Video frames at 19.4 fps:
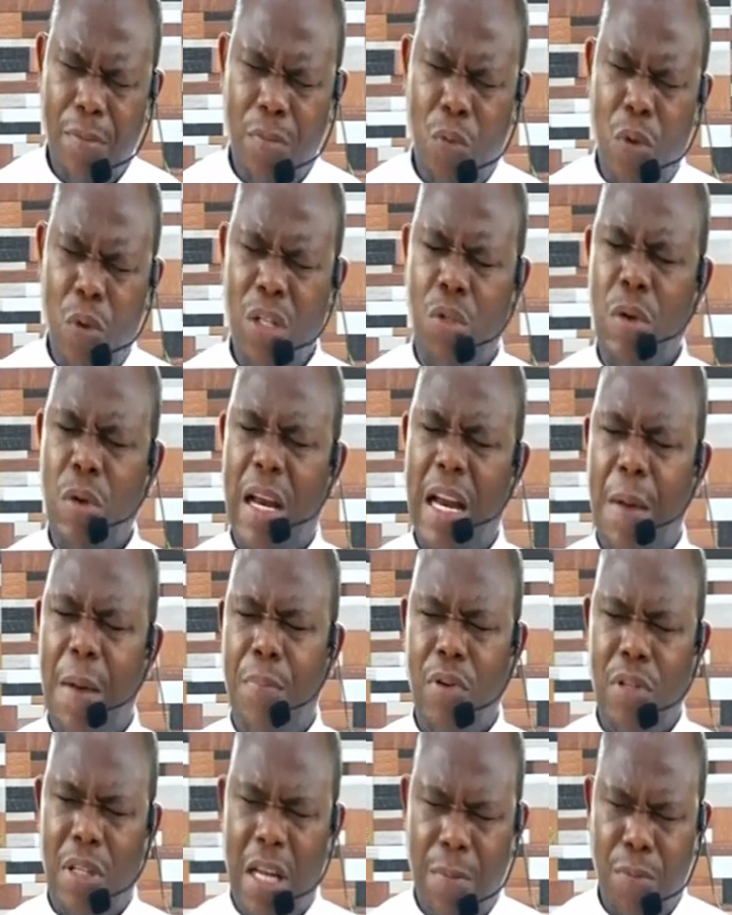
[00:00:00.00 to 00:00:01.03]
which will
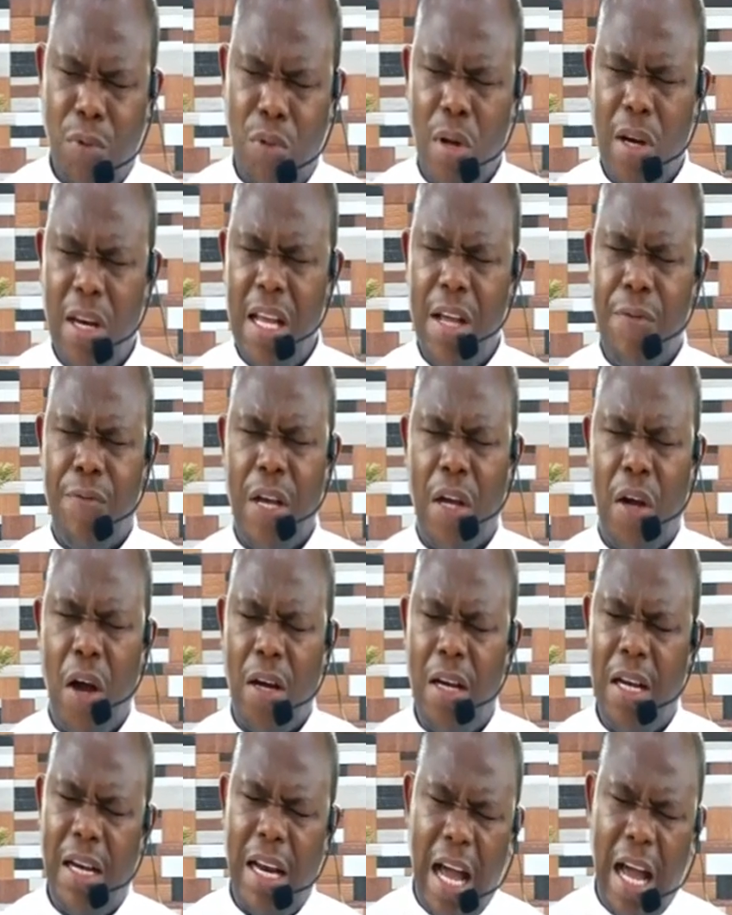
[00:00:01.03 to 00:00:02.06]
enable them to live a
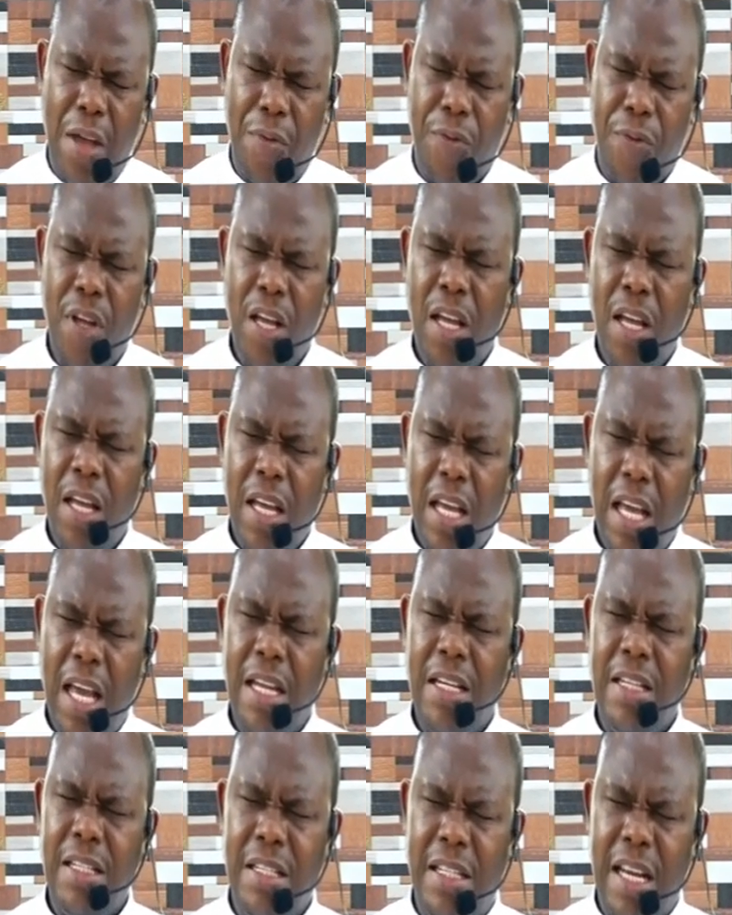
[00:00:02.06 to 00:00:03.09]
godly life
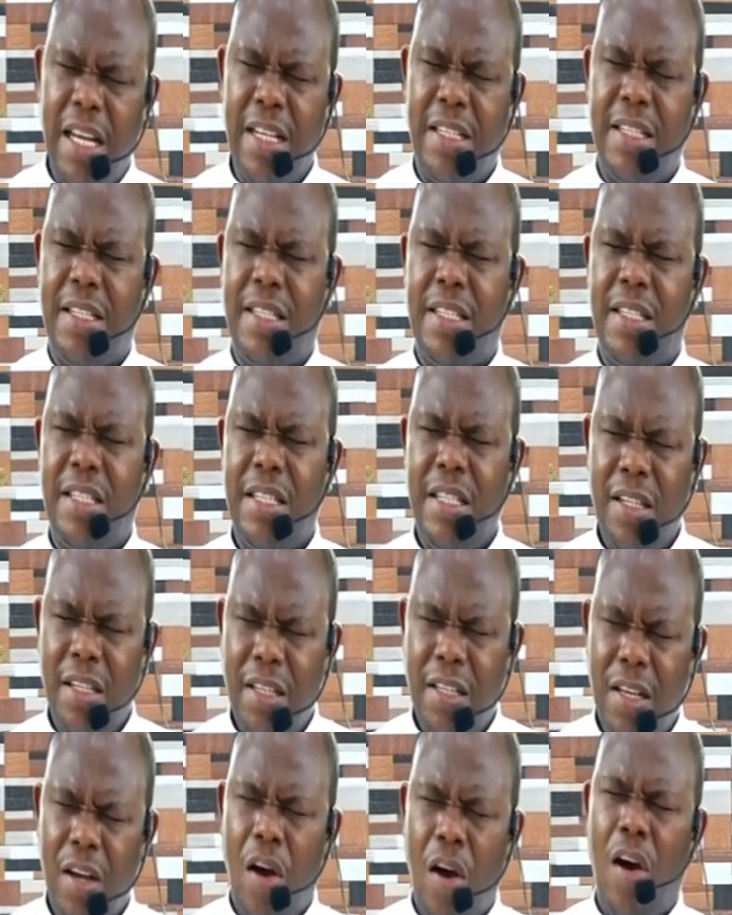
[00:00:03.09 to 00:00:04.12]
in this
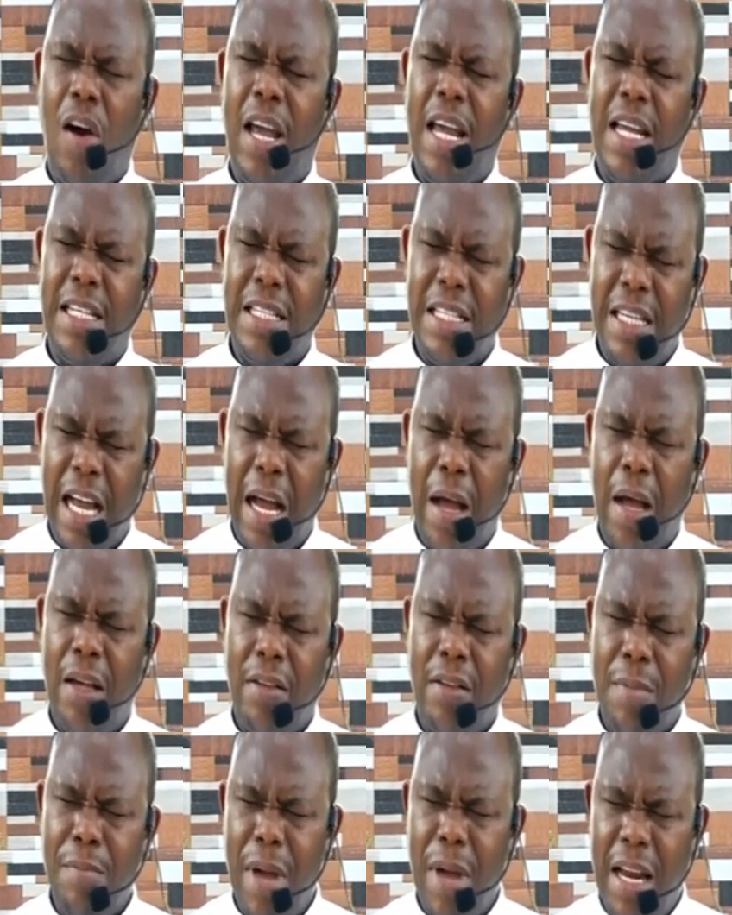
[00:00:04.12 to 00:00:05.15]
or in their
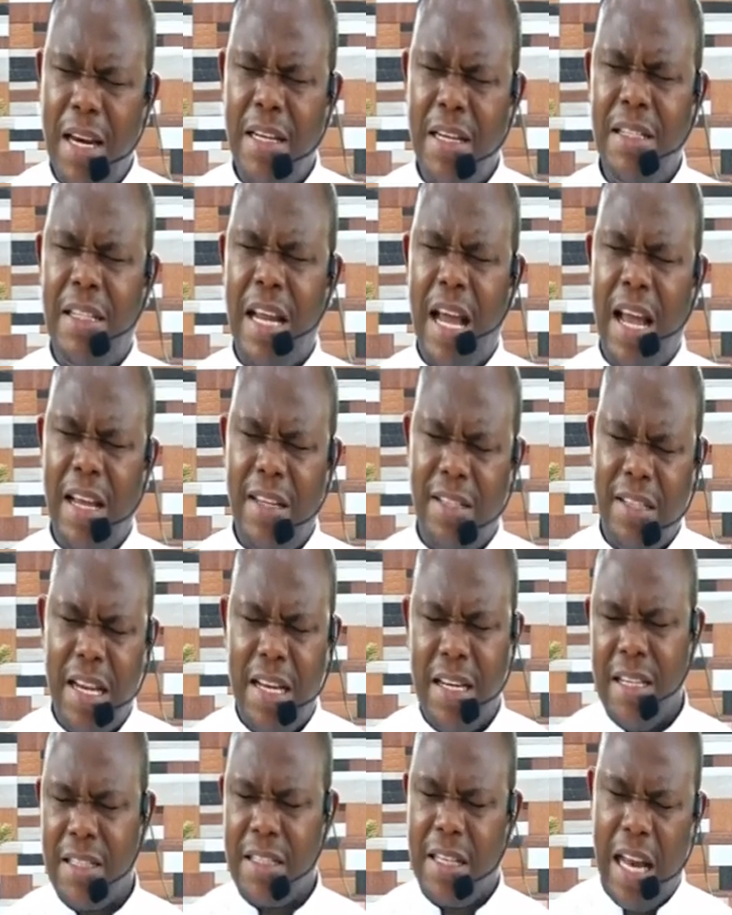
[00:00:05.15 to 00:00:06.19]
remaining days in
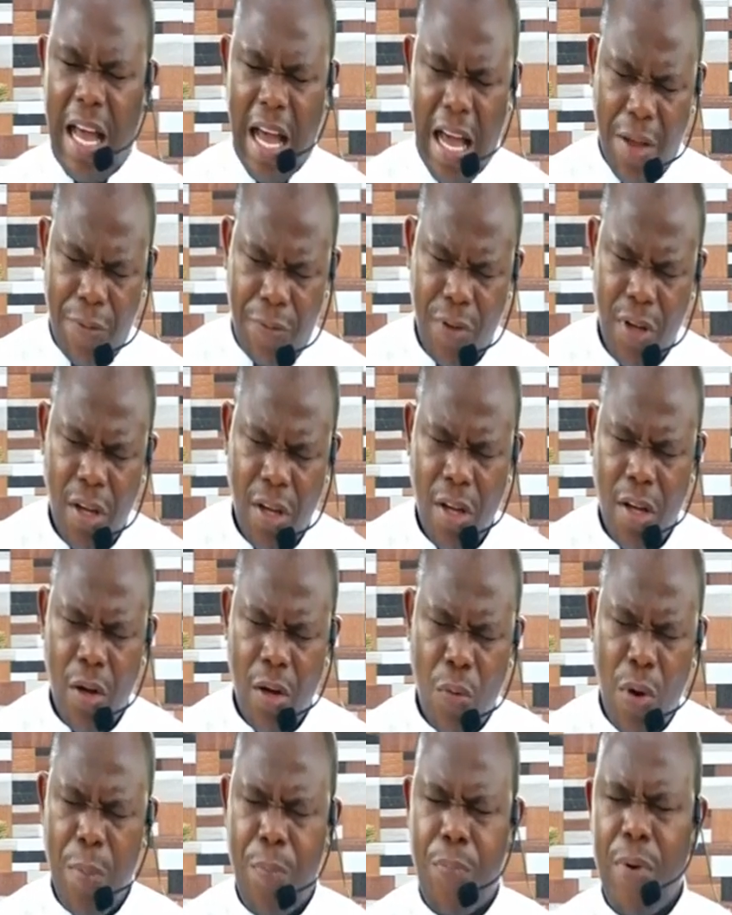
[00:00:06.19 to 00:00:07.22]
this life.
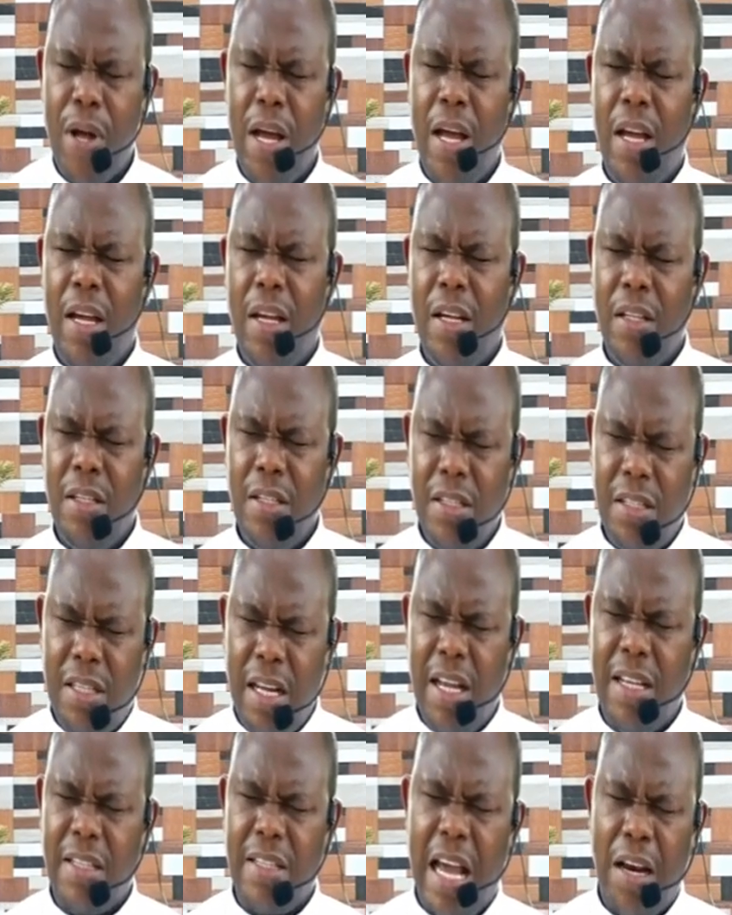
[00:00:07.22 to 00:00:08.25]
We pray
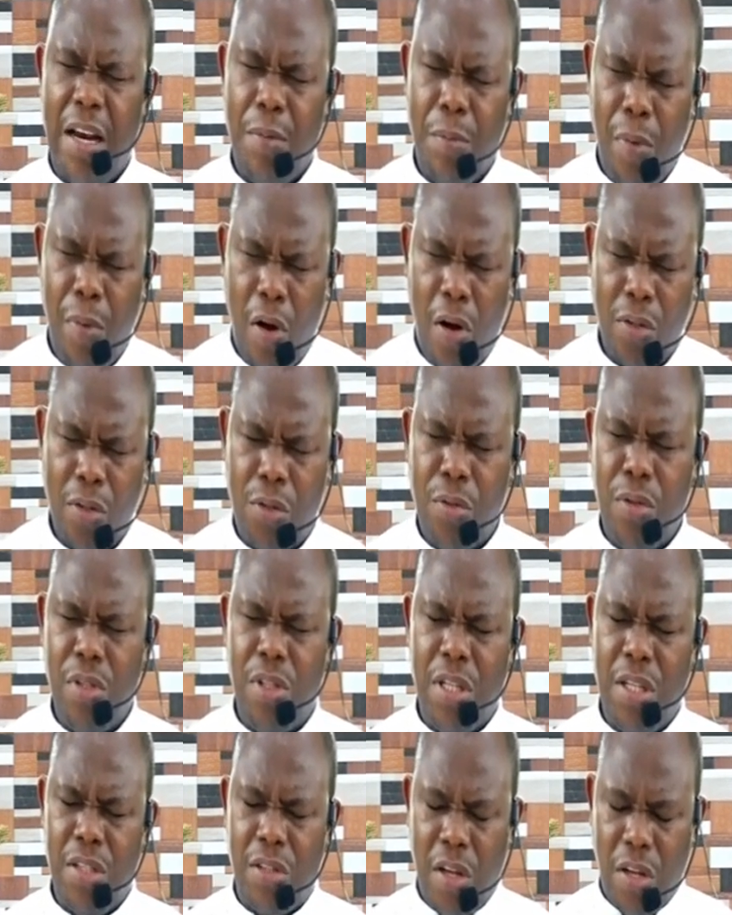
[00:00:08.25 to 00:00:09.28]
this and more through
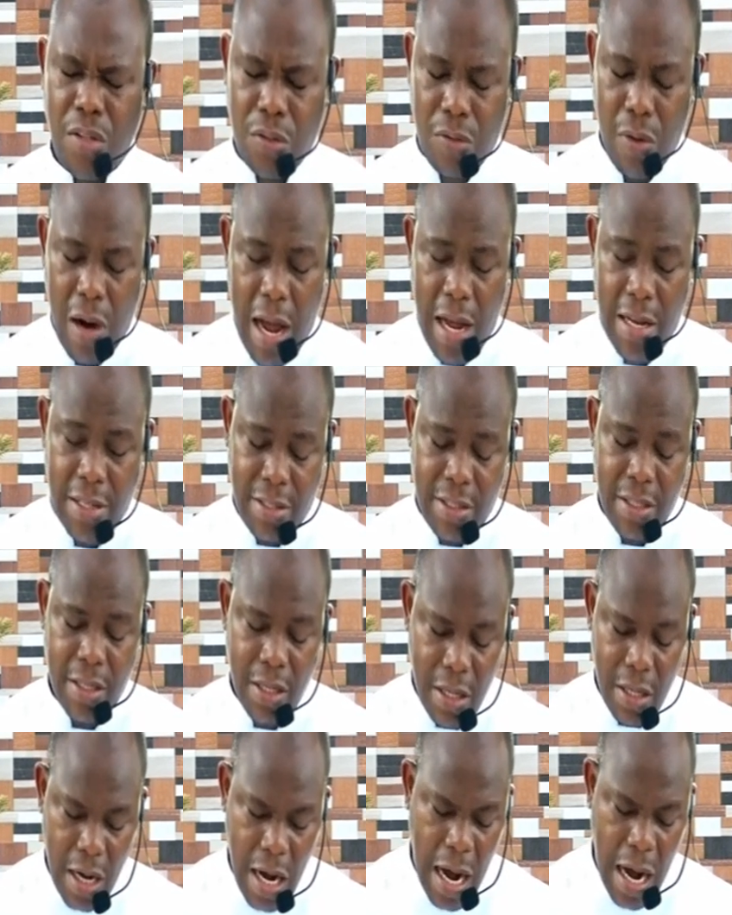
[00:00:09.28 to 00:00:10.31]
Jesus Christ,
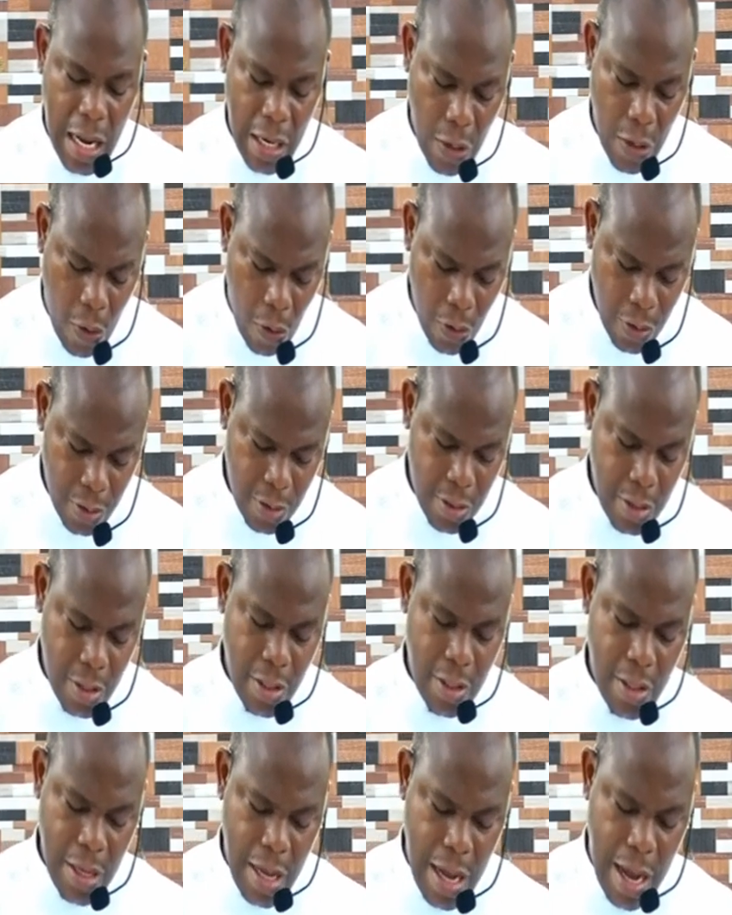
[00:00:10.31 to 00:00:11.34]
our Lord.
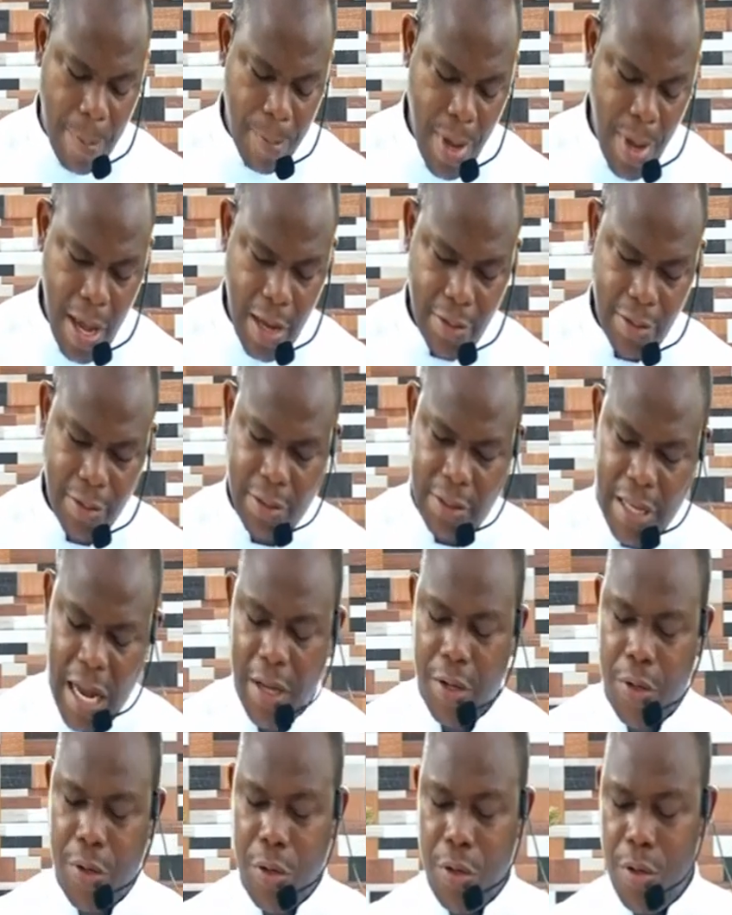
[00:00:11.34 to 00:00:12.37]
Amen.
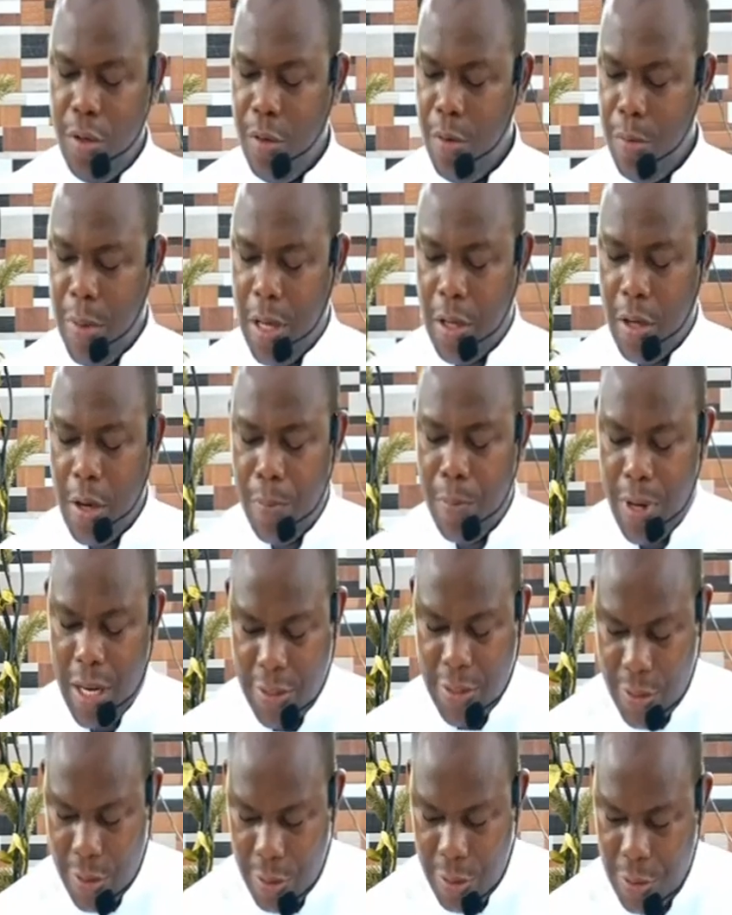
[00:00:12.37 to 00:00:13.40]
Thank you. May God
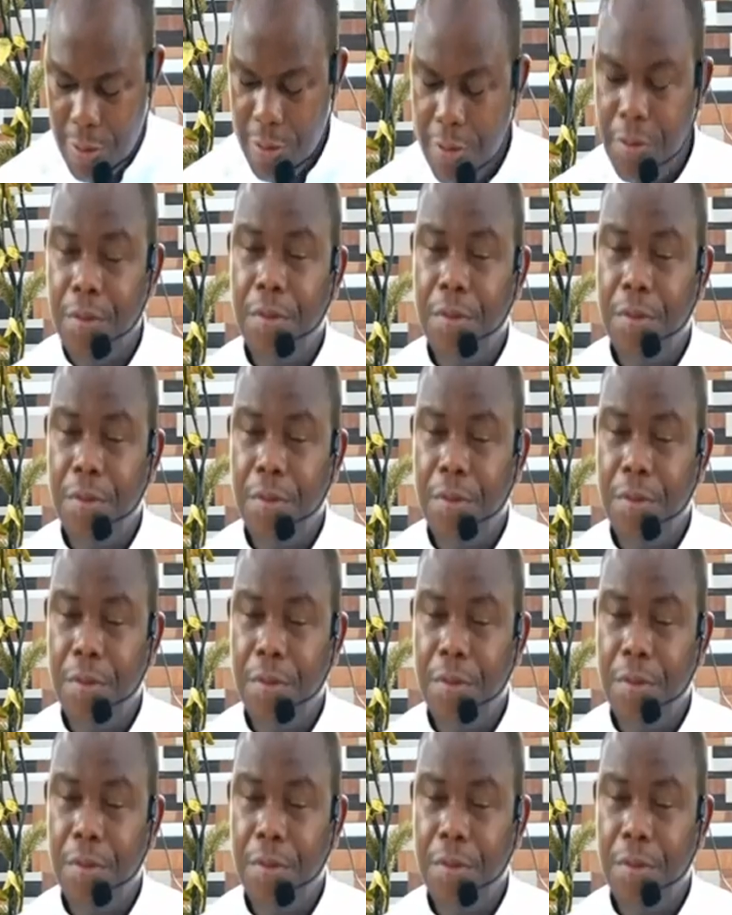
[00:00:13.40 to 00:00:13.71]
bless you.